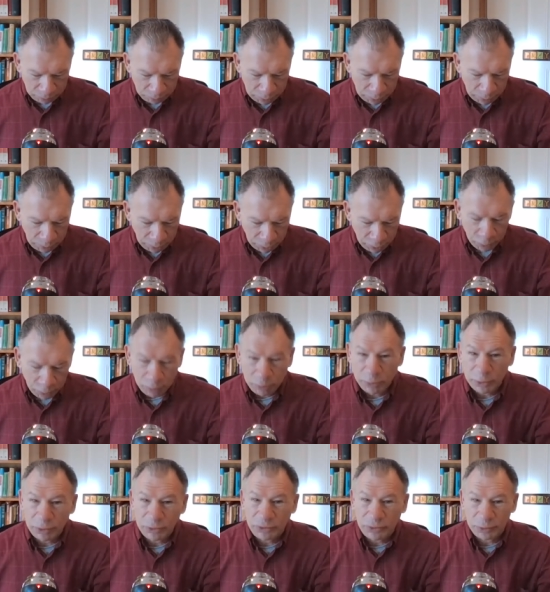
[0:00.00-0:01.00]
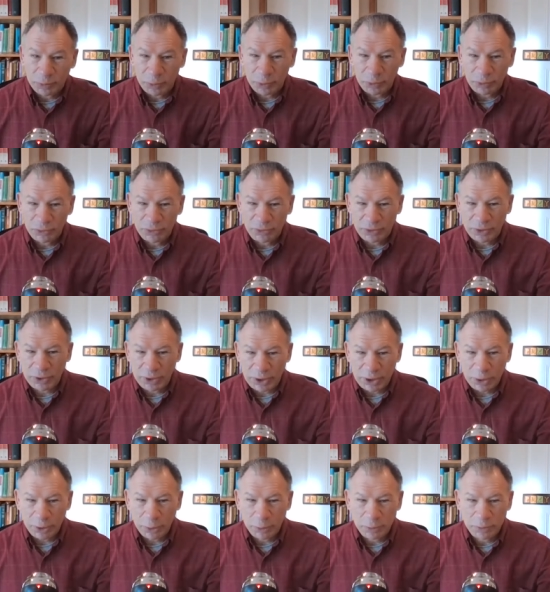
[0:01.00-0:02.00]
biblical principles that
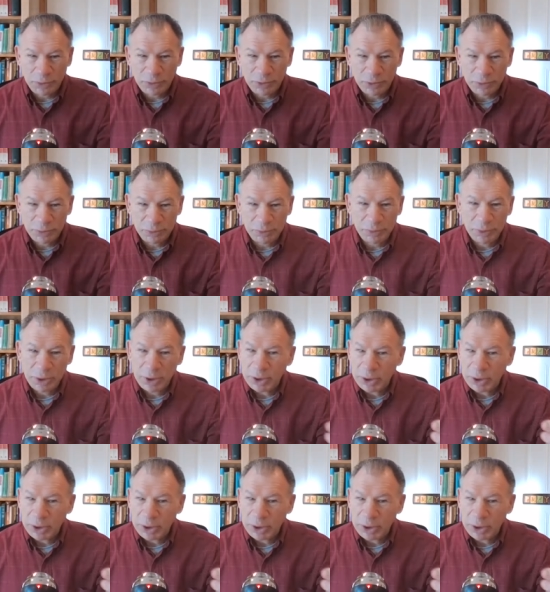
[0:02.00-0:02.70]
help to